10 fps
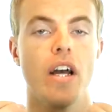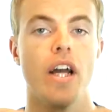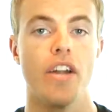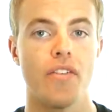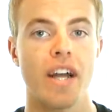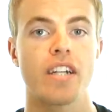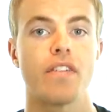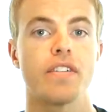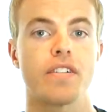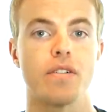In fact, our
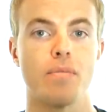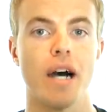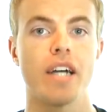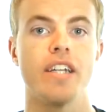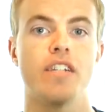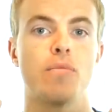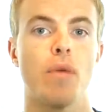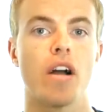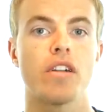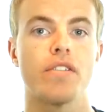physical body is
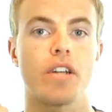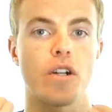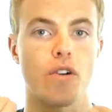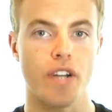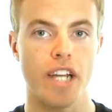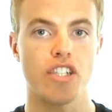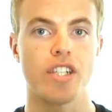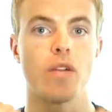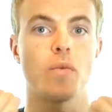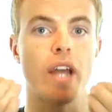part of the creation
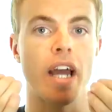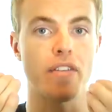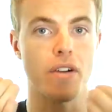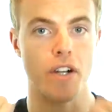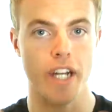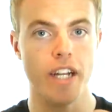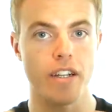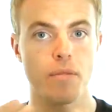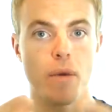that we have created,